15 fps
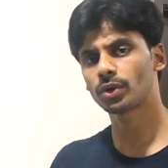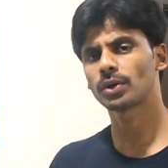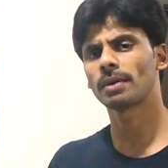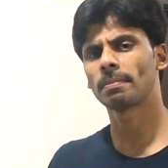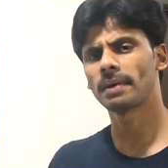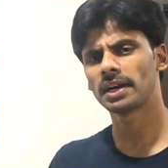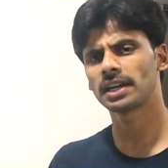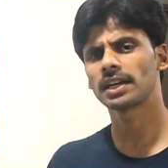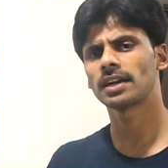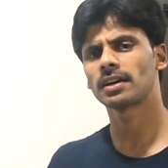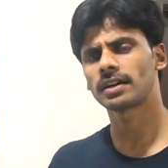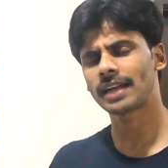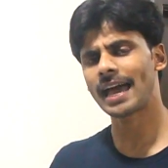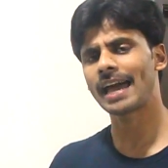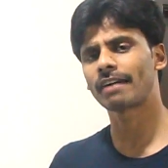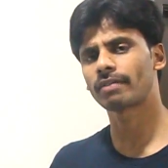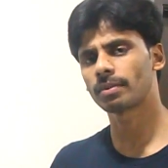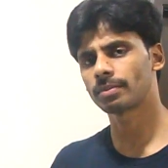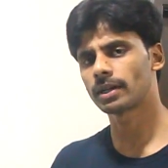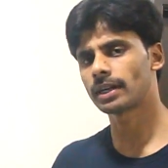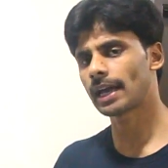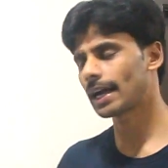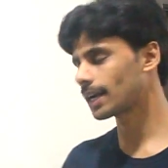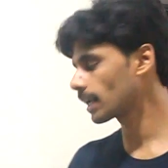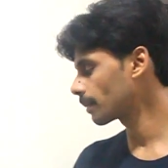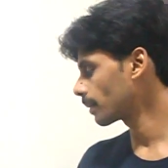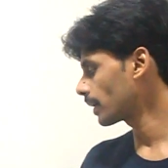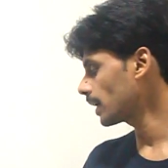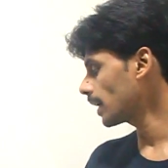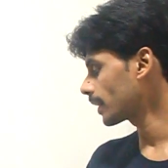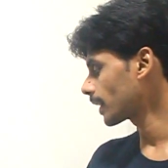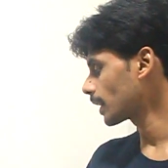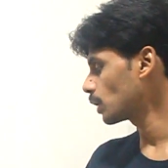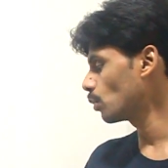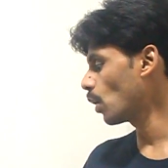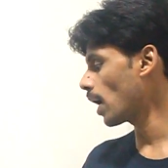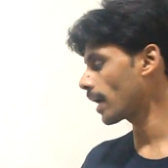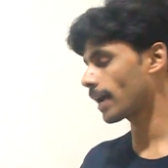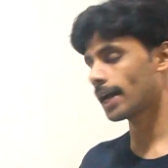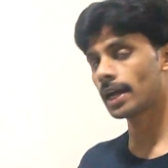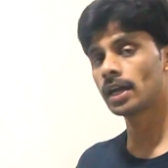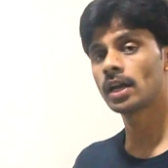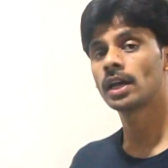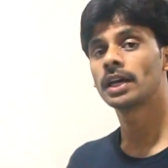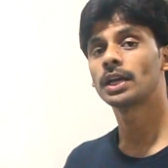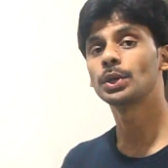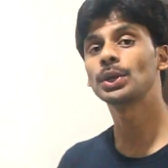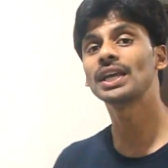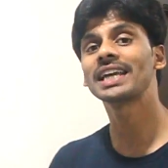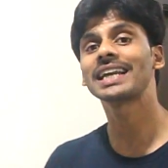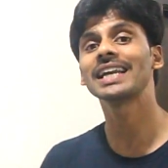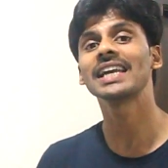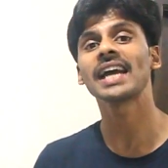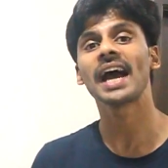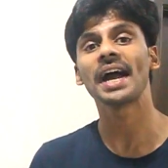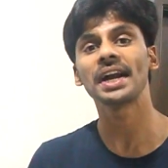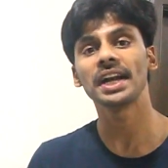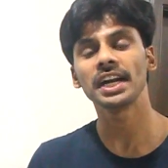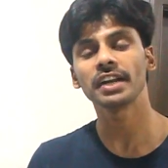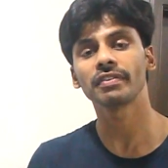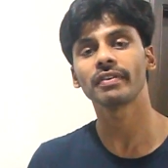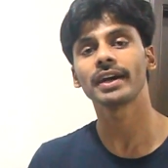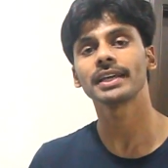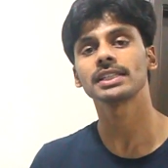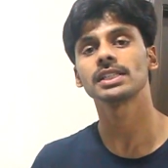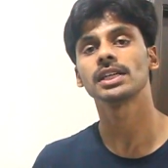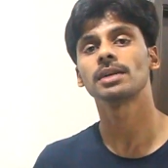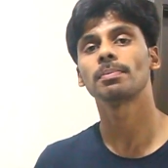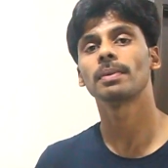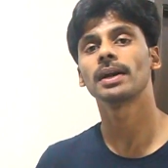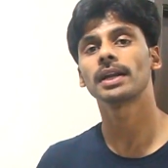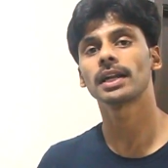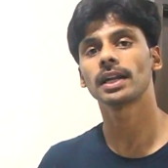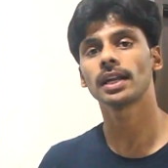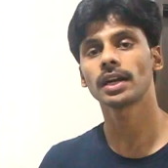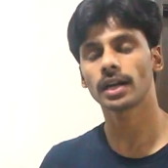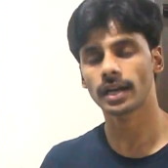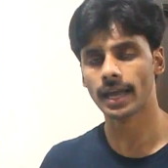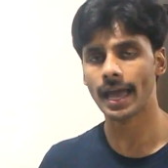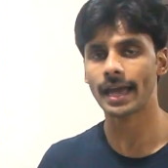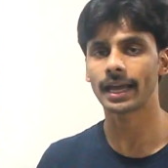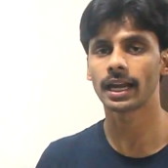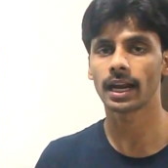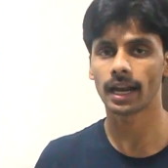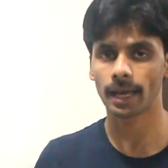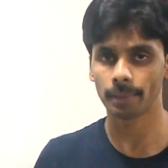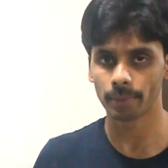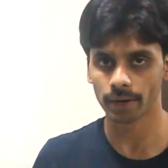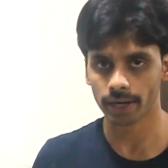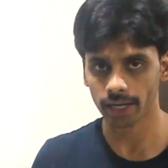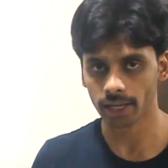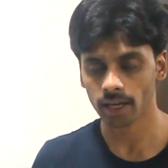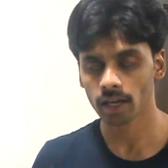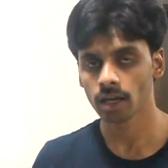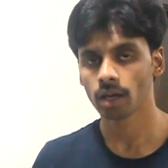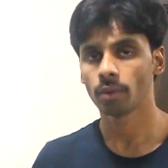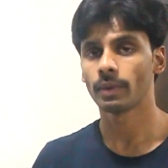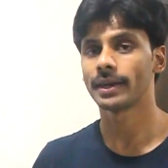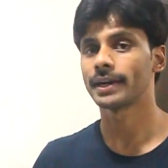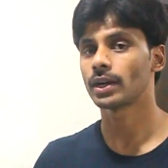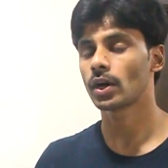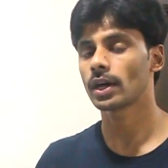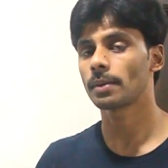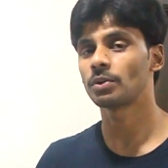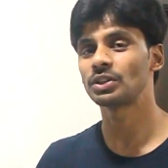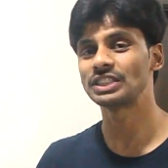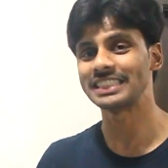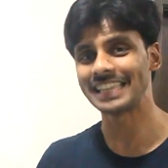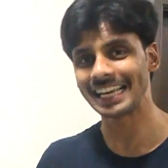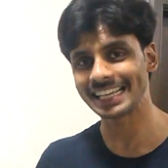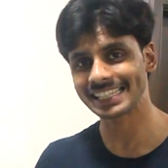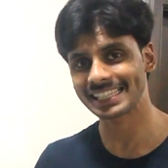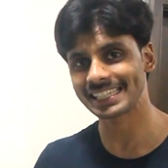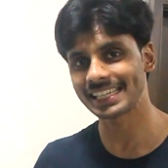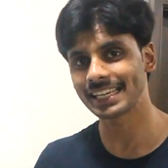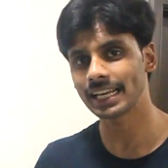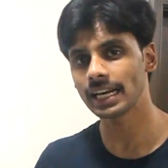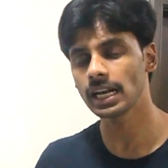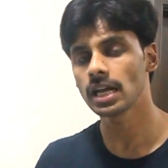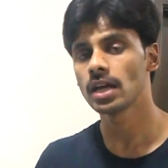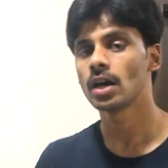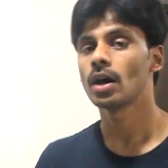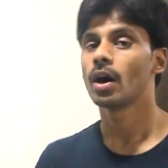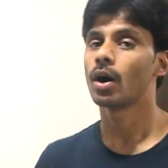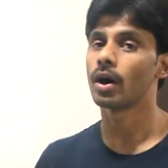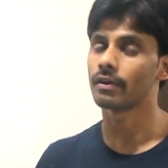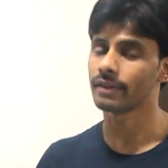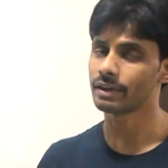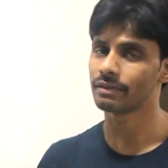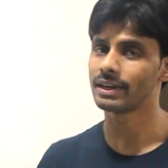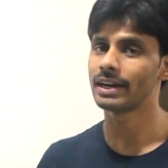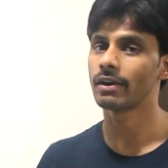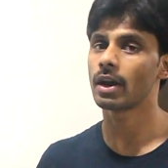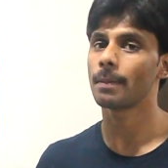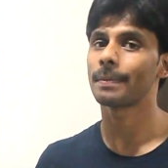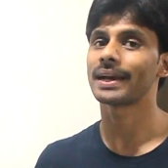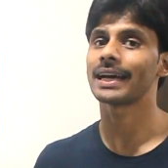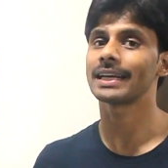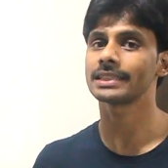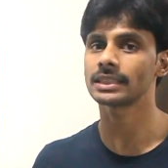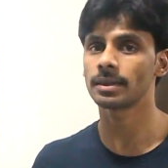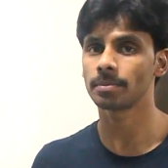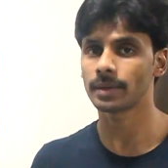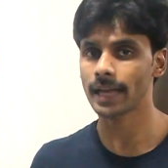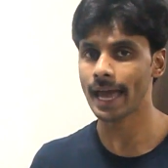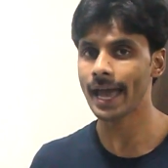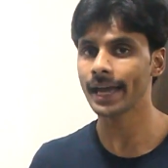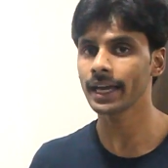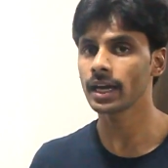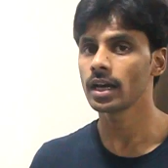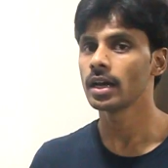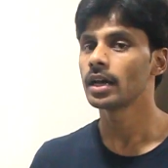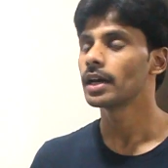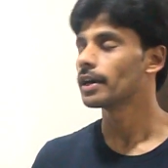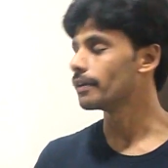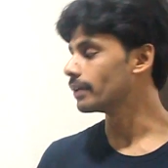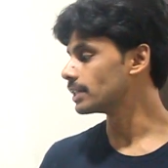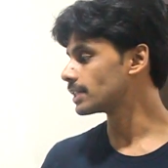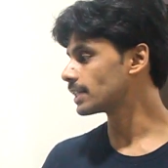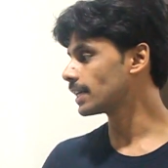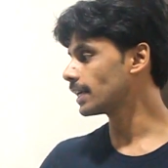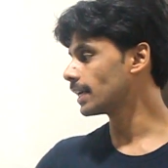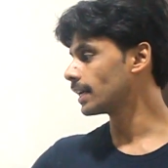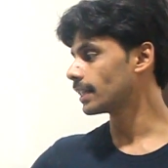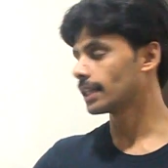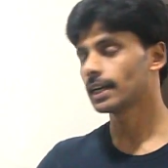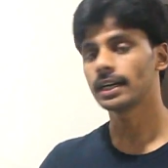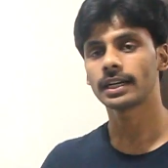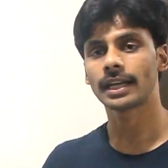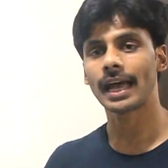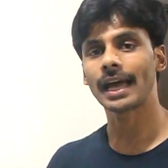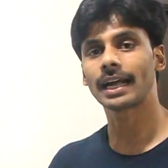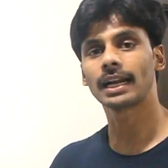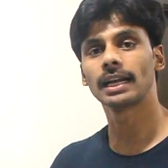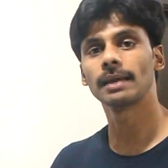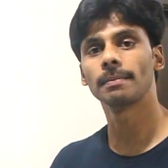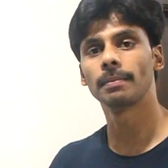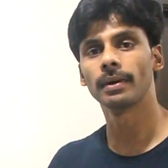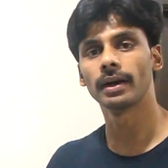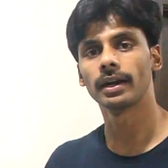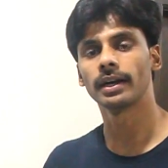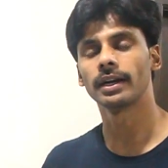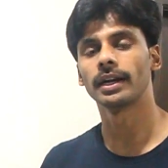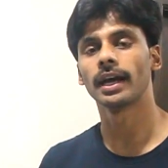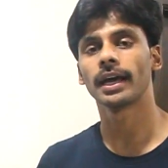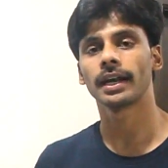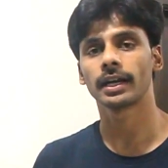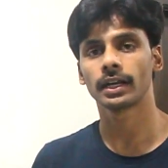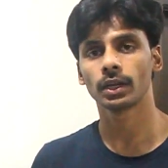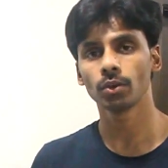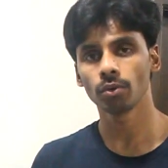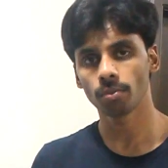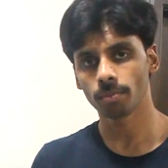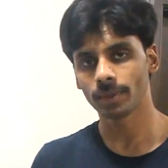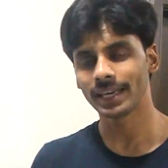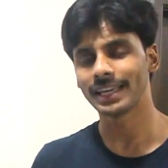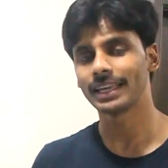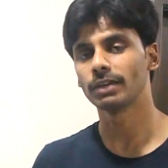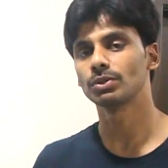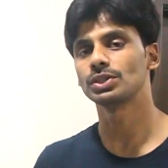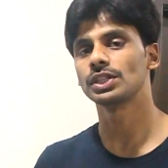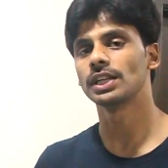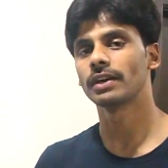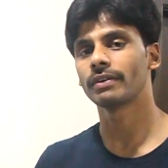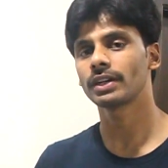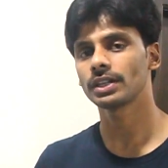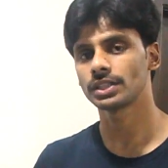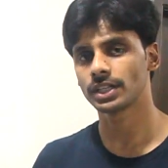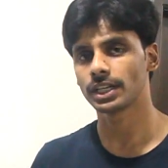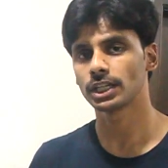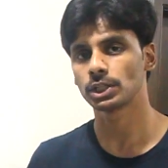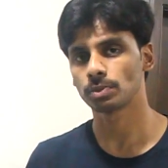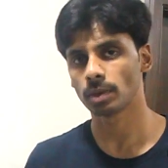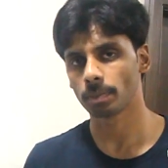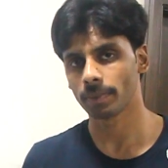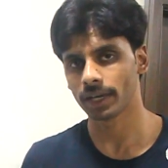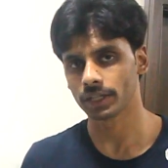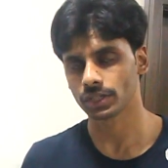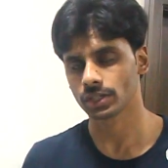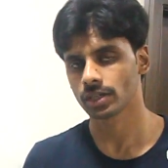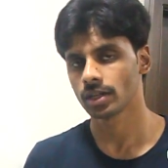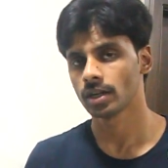to a particular tag from the tag library, and the URI uniquely identifies that particular tag library. When I talk about JSTL or when we develop a custom tag, you will see the taglib directive being used in our JSP page.